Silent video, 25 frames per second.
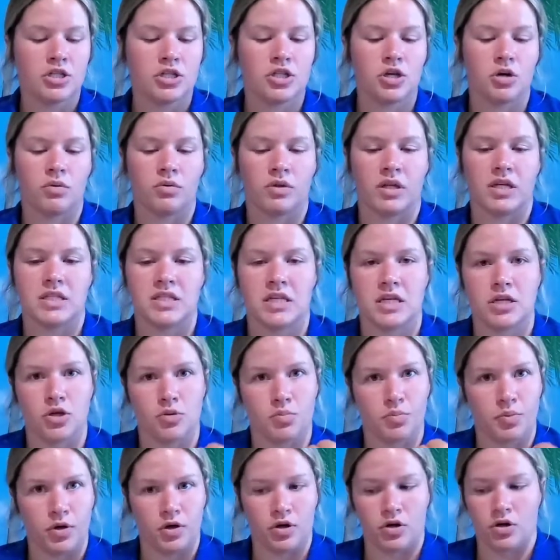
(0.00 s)
So let's say
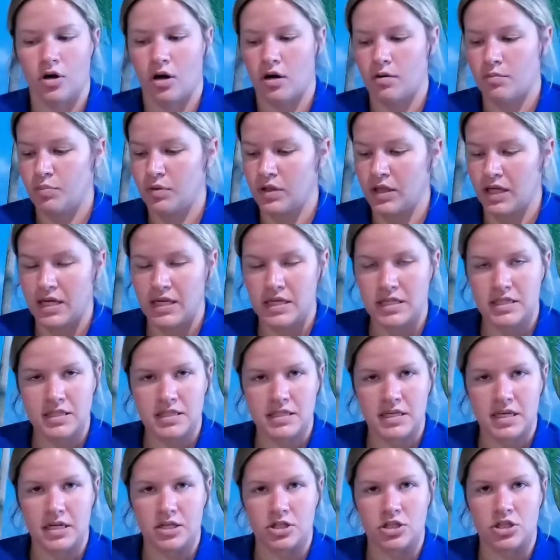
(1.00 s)
you put her on
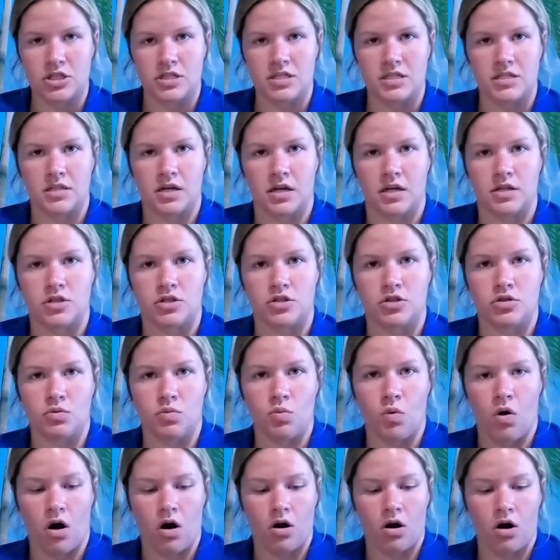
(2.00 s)
place and she decides to
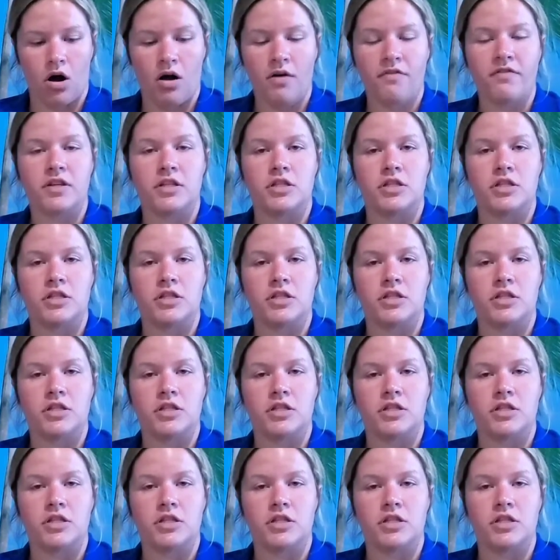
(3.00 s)
walk off.